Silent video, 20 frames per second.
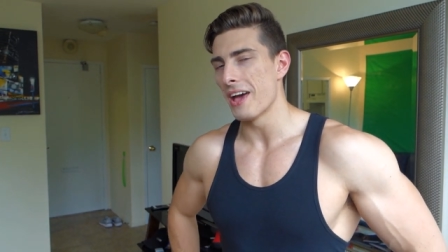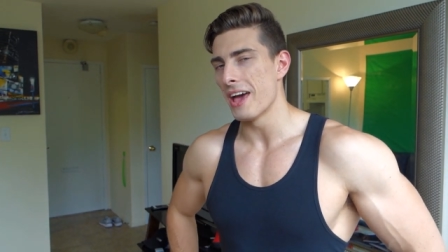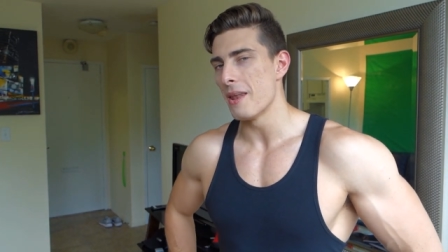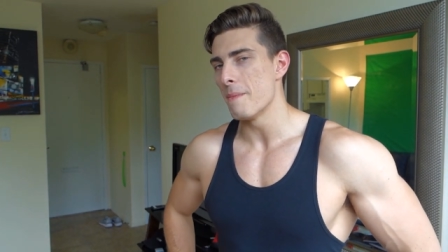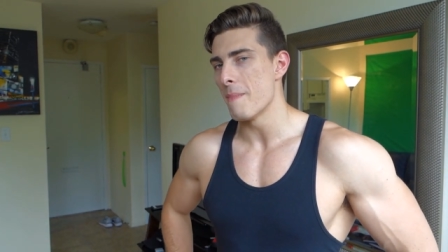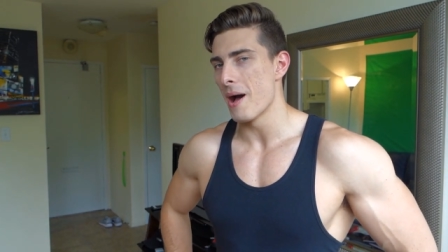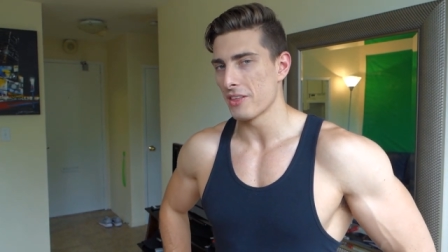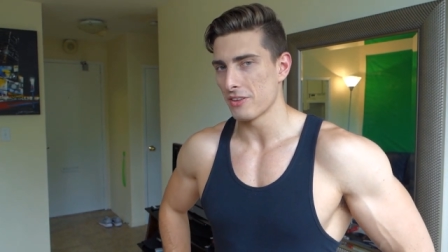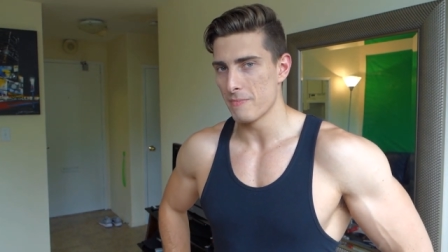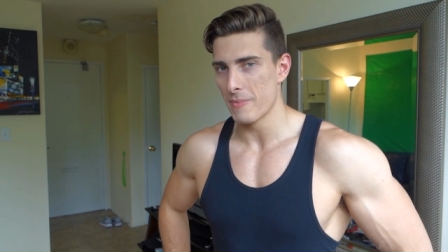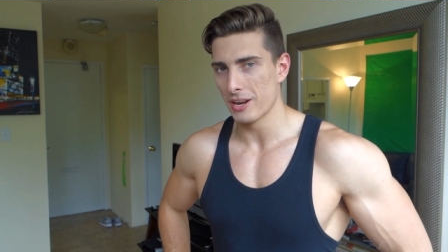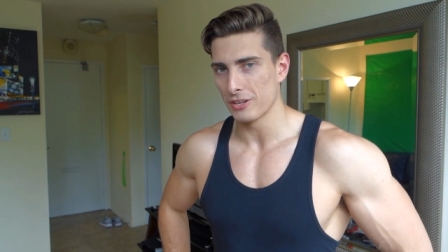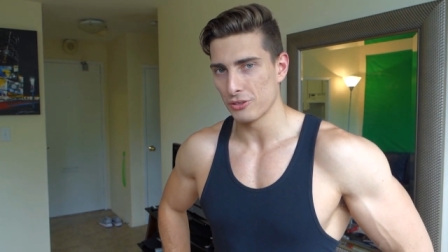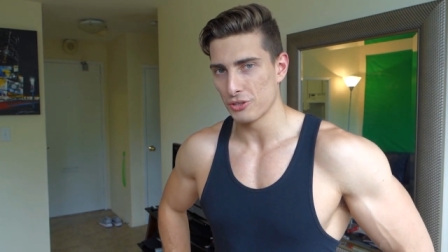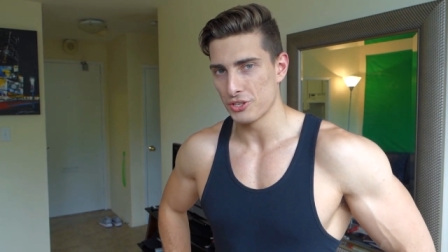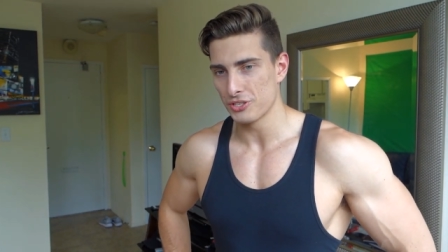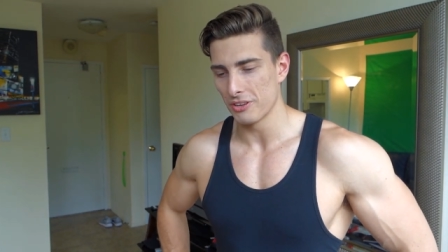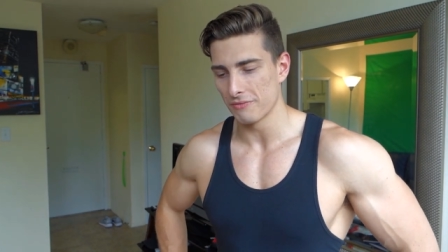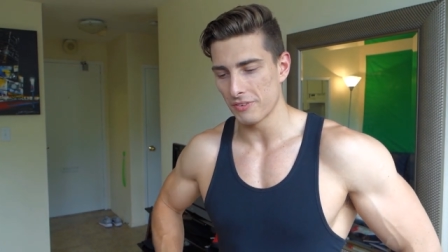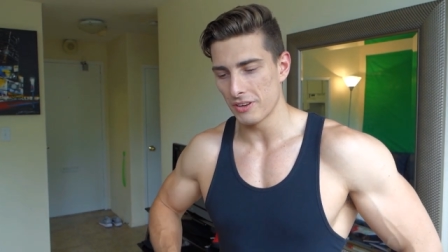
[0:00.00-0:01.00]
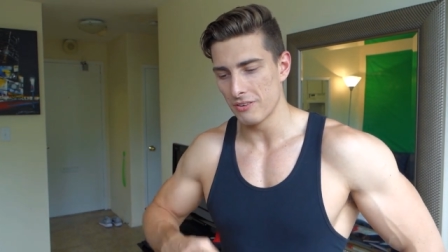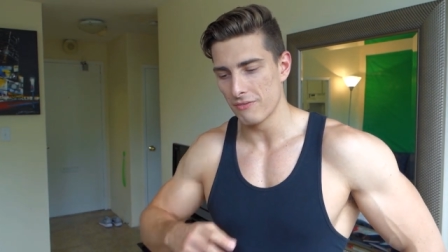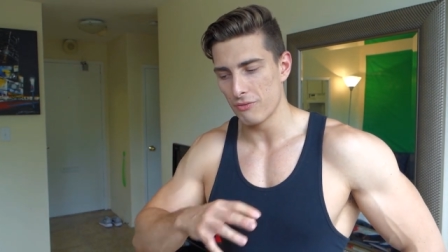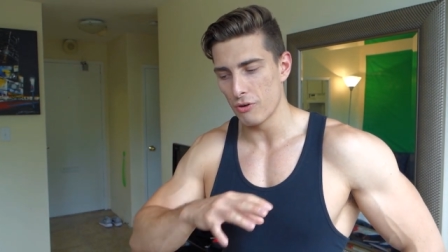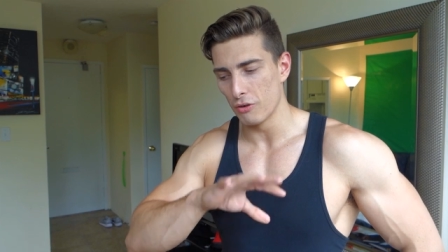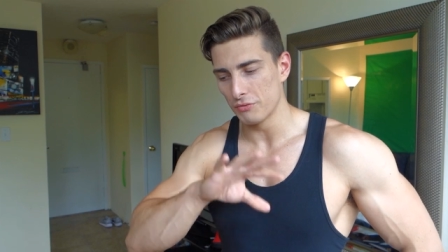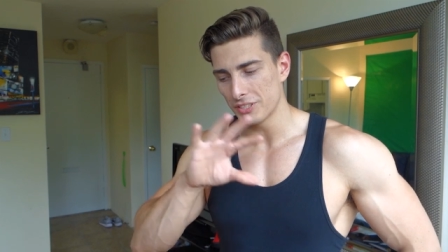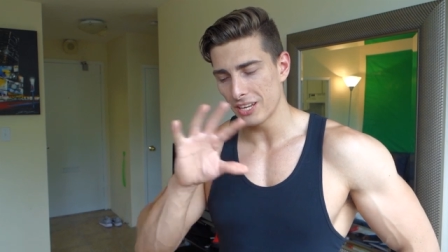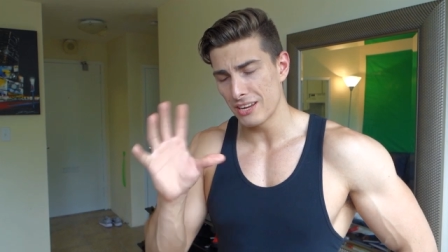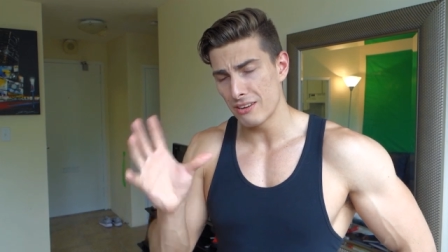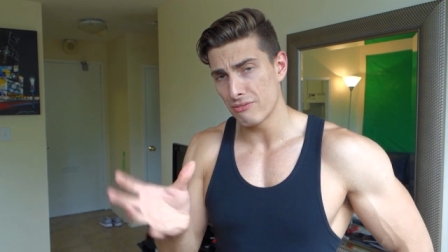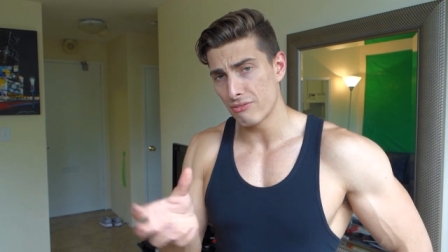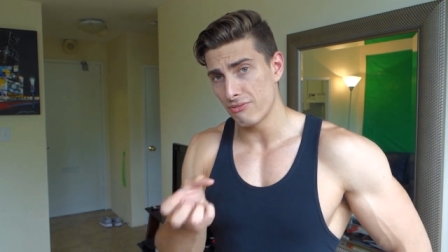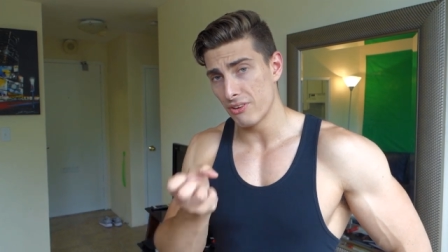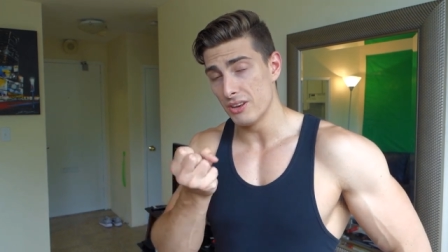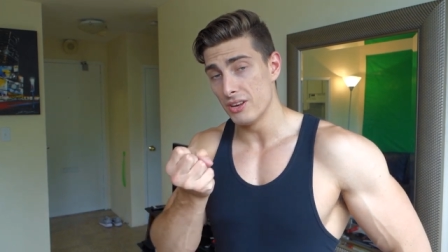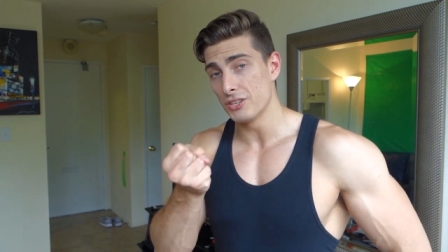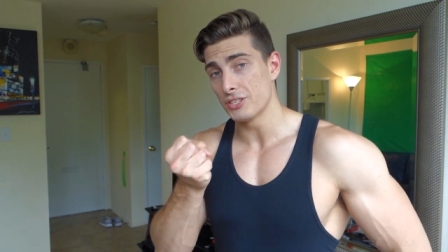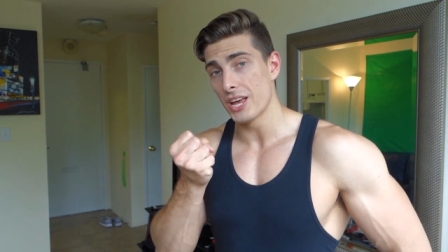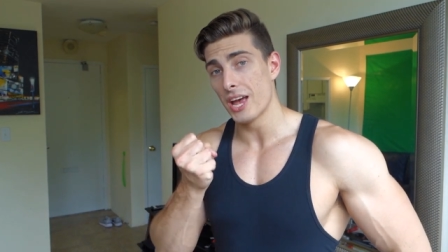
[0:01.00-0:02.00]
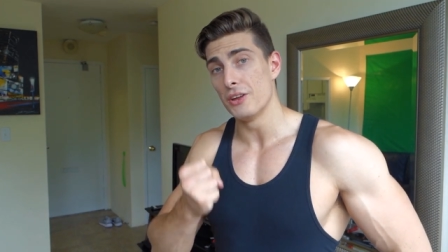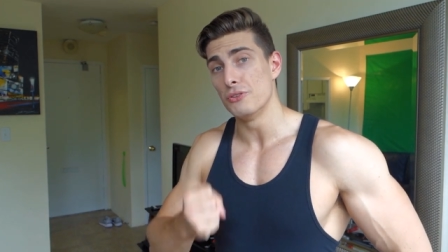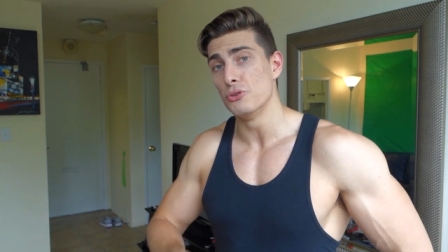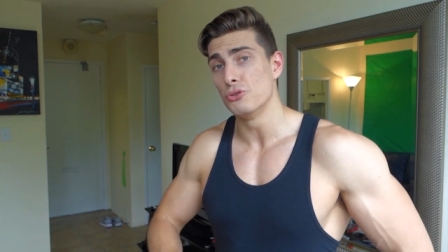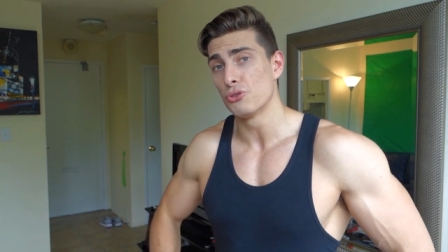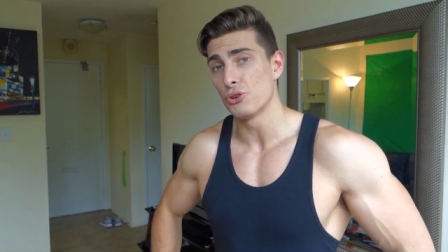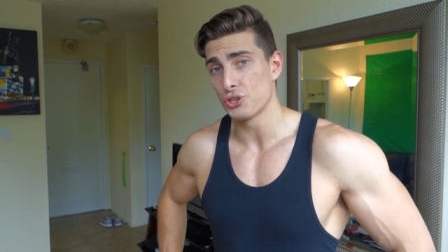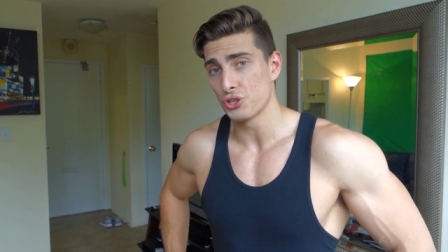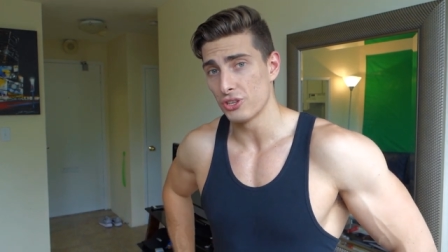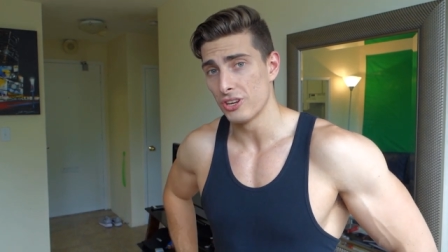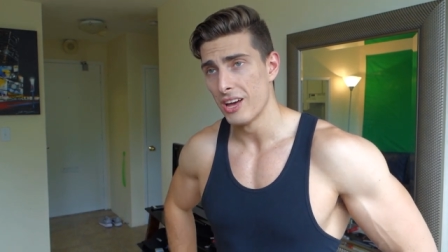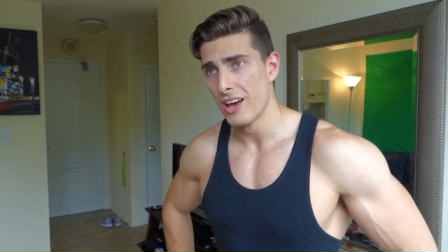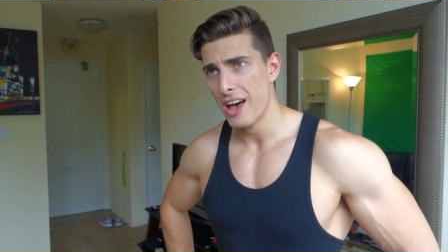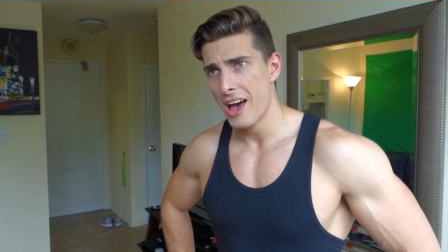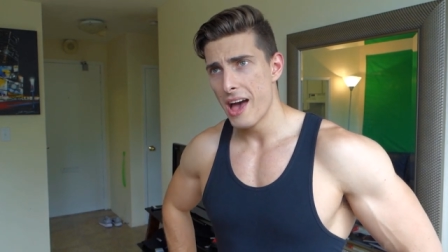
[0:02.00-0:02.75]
and mathematical stuff involved in fitness and nutrition.